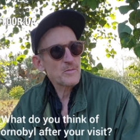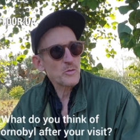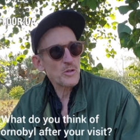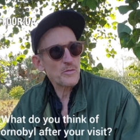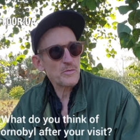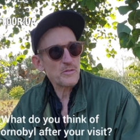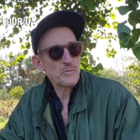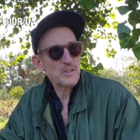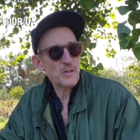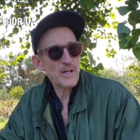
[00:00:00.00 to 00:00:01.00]
sort
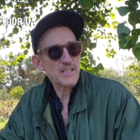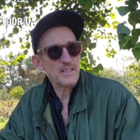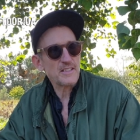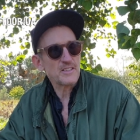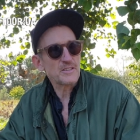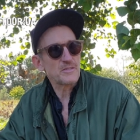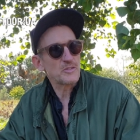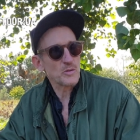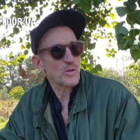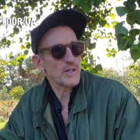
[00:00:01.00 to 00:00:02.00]
of directed this
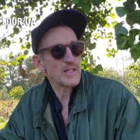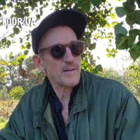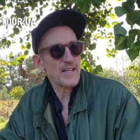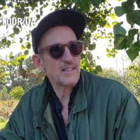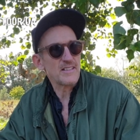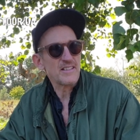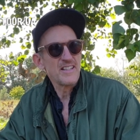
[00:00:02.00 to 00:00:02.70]
story, and